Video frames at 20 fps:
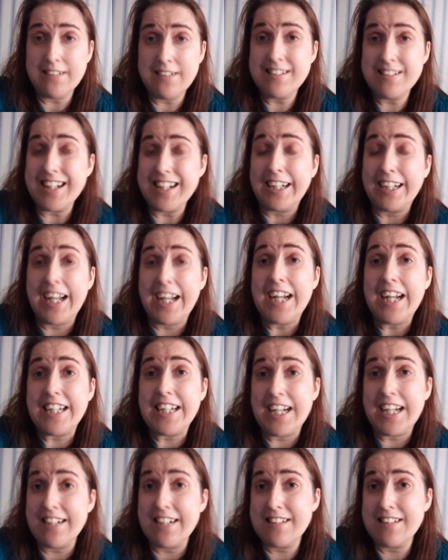and
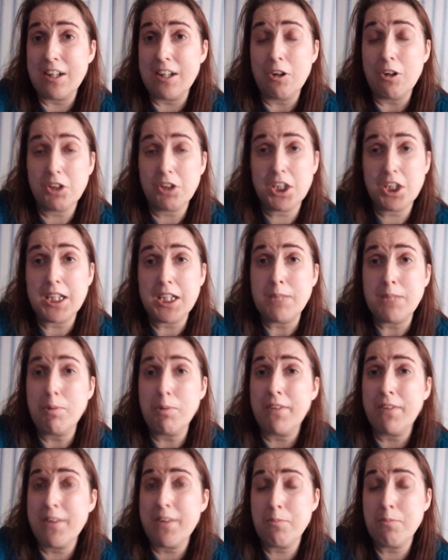again it's a lot
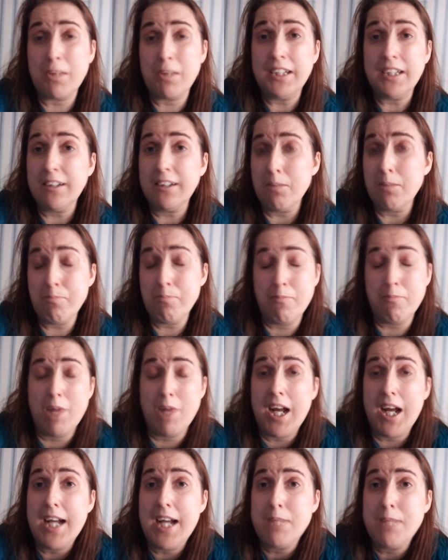cheaper to bring a
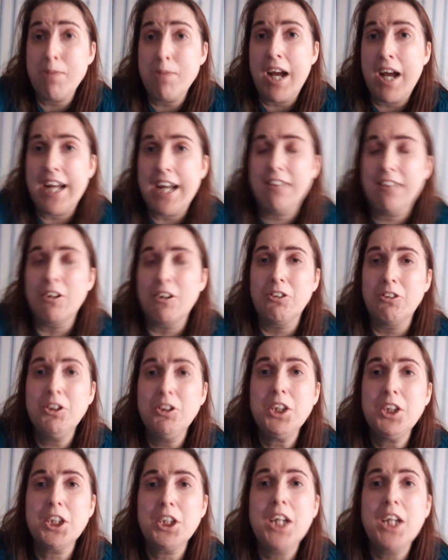a packed
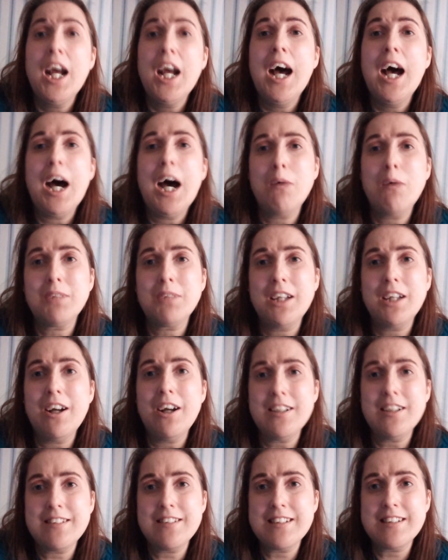lunch. I would
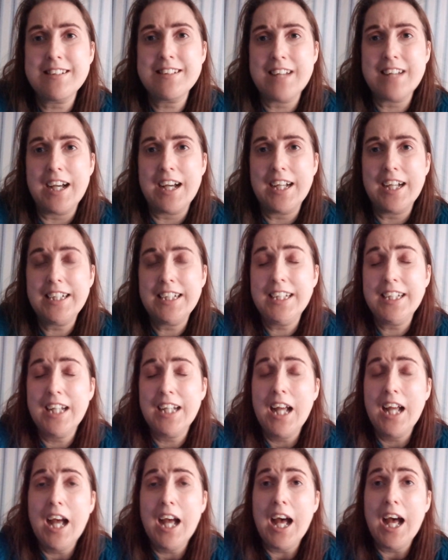like to say
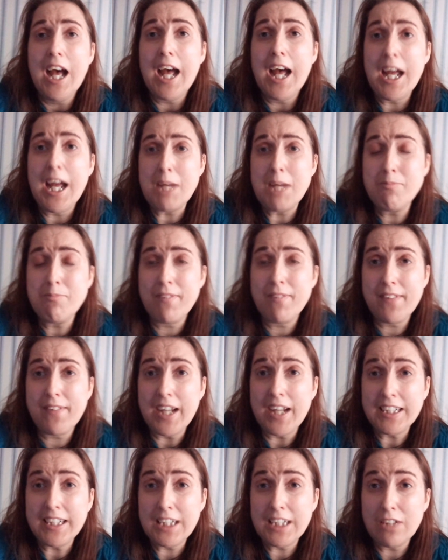um,
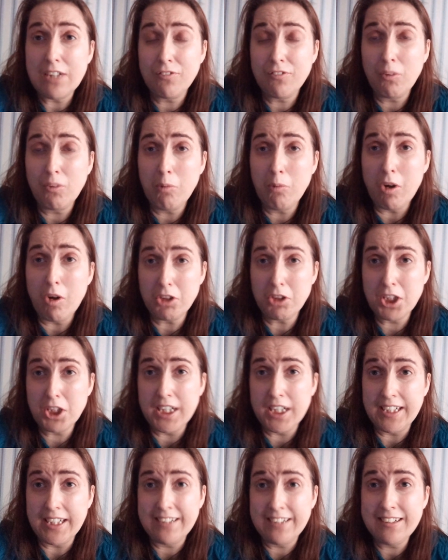thank you for
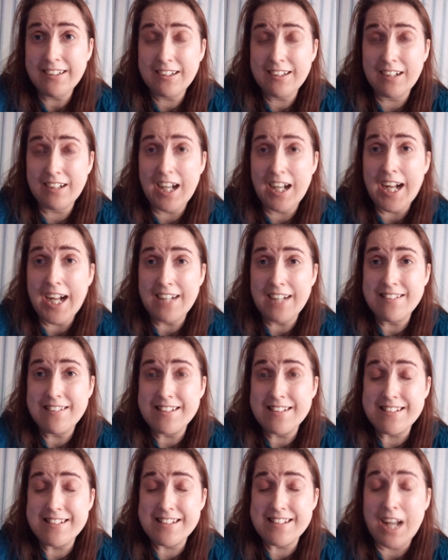watching
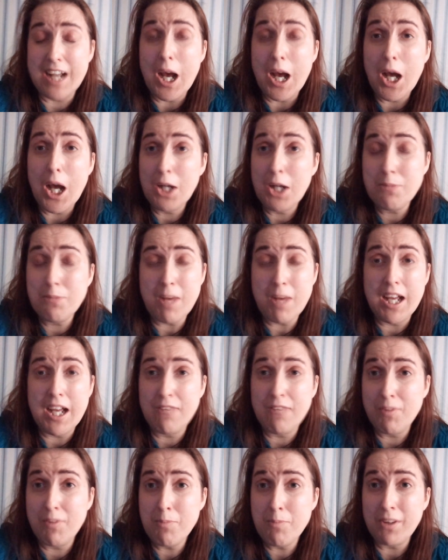and I hope
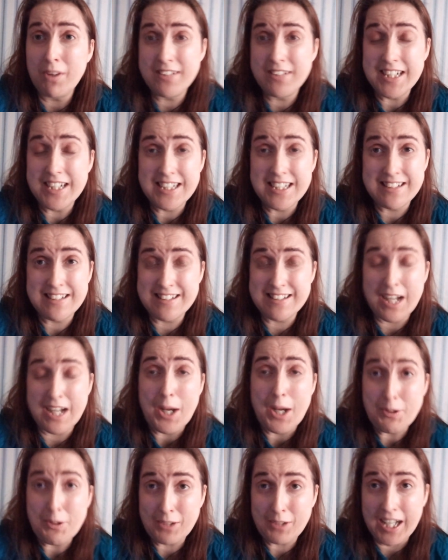everybody's
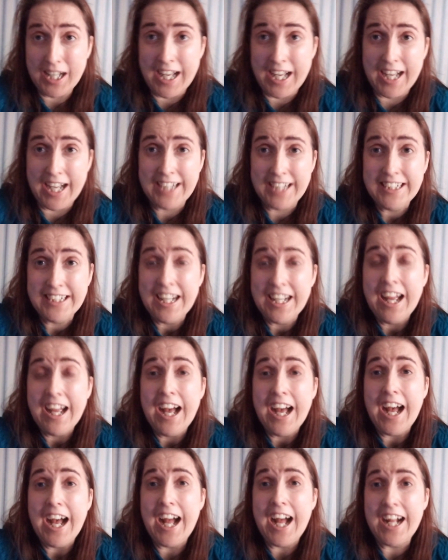okay
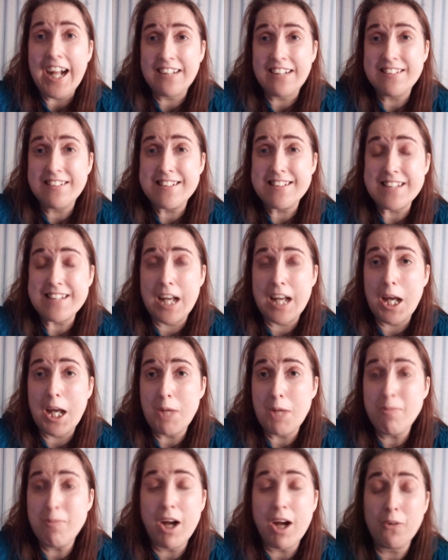and
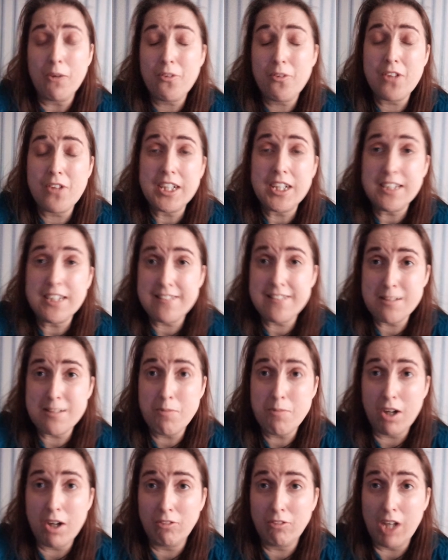um, I'll see you
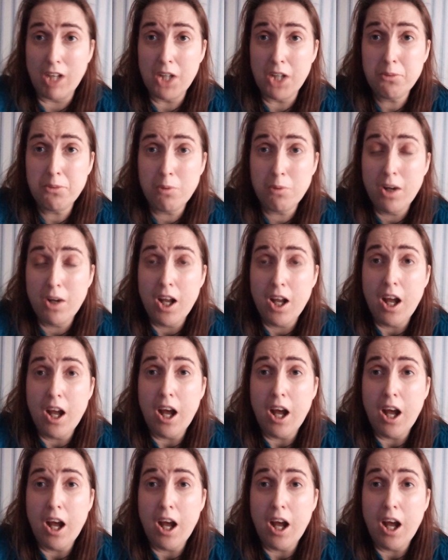tomorrow.